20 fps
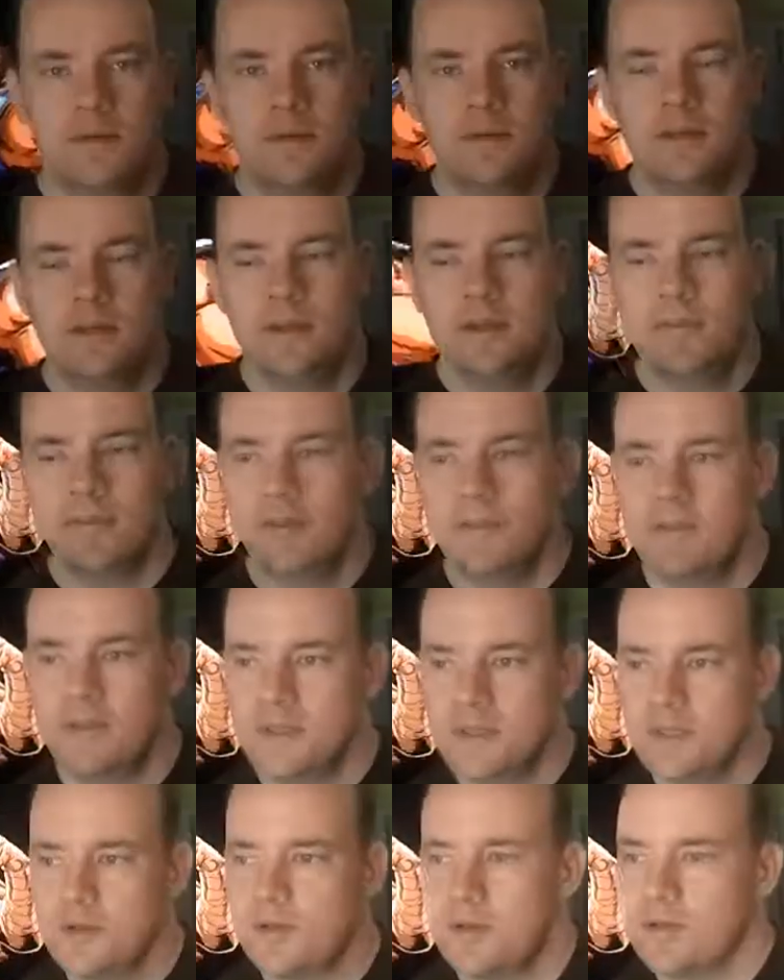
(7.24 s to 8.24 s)
doing. Been
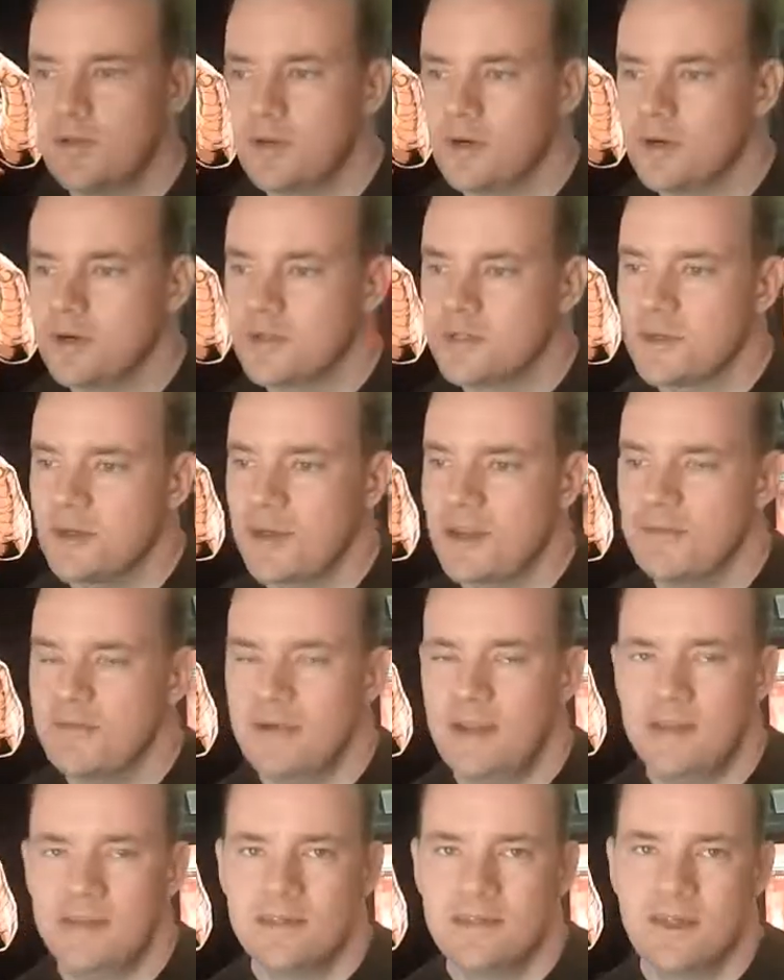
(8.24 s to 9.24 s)
busy with work, so I
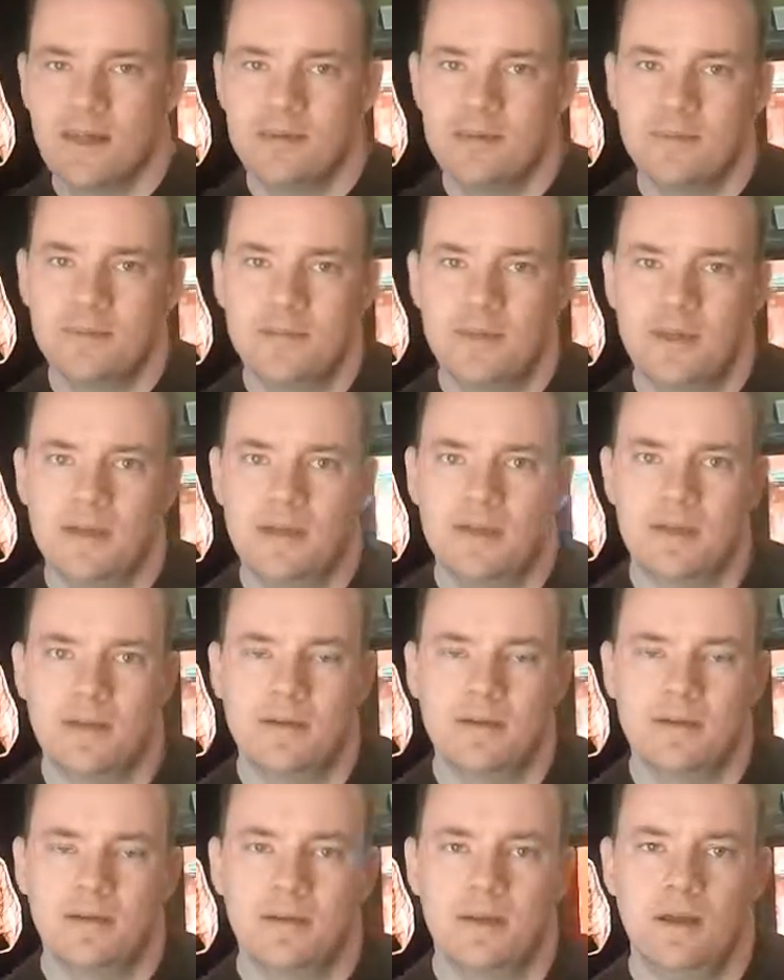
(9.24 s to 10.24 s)
haven't had time to make
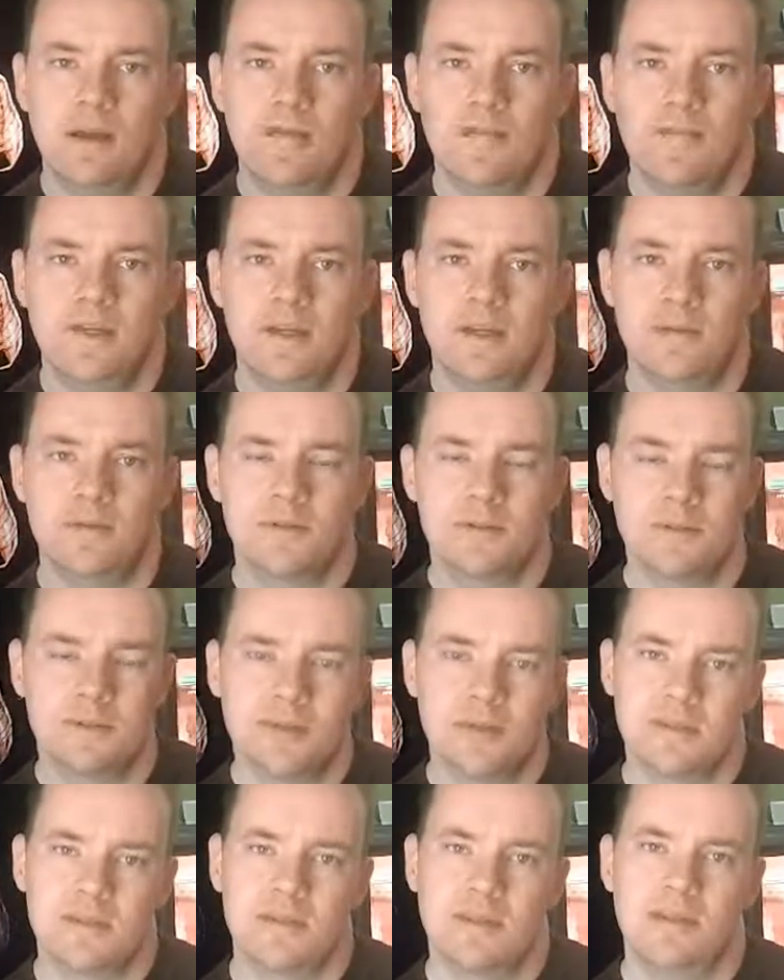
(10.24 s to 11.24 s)
a video too
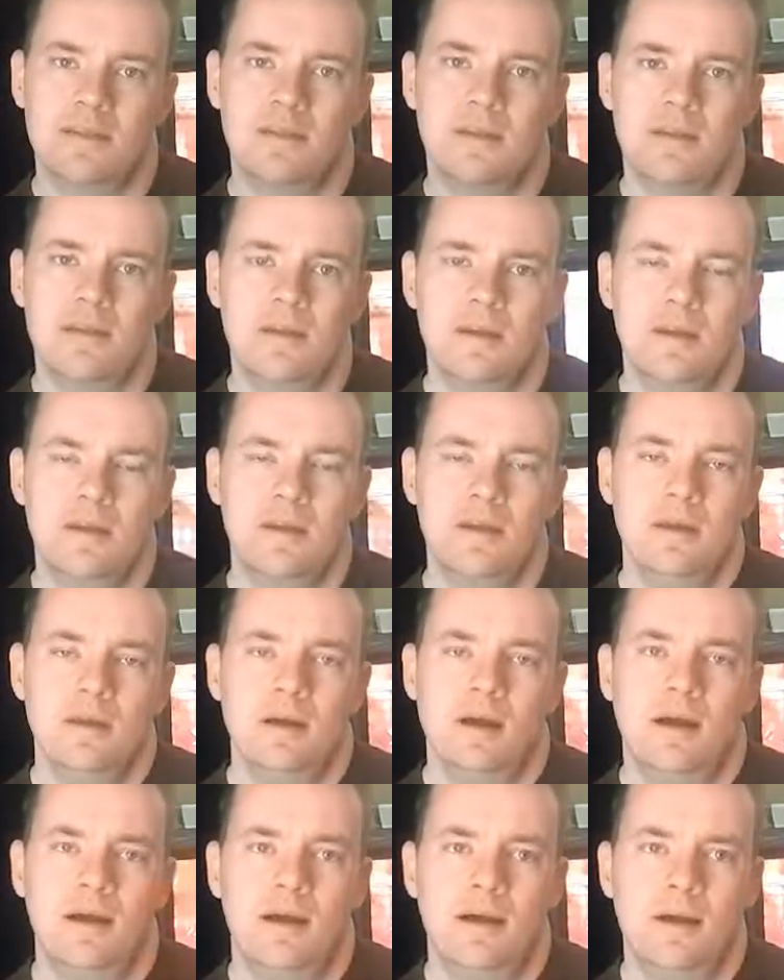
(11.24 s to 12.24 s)
much lately.
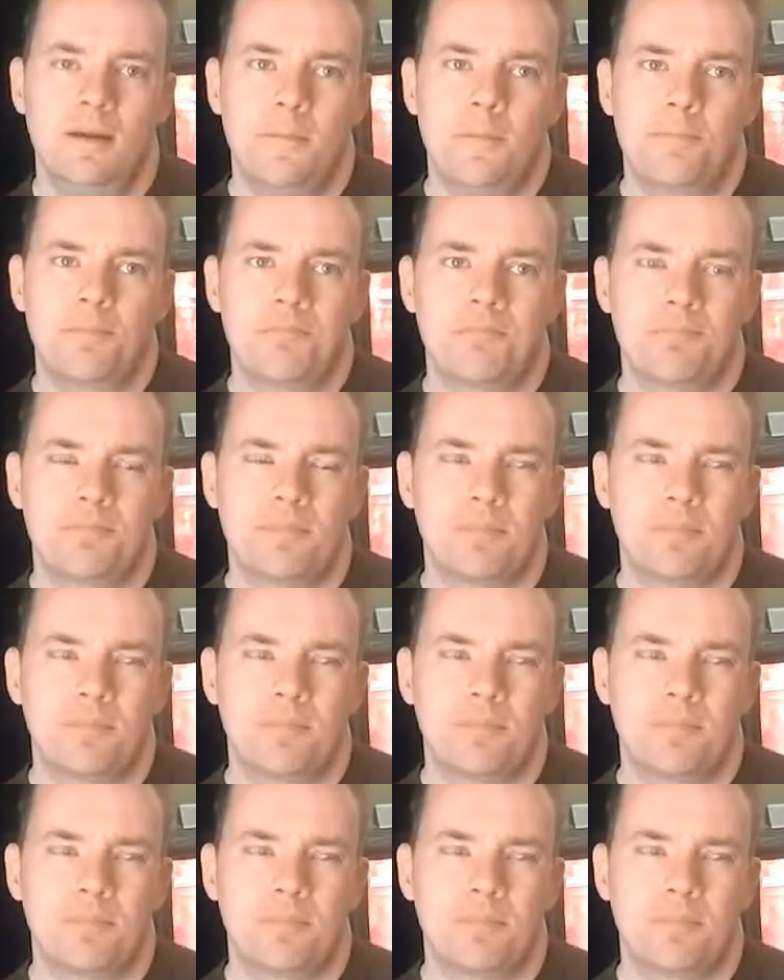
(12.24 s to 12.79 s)
Um,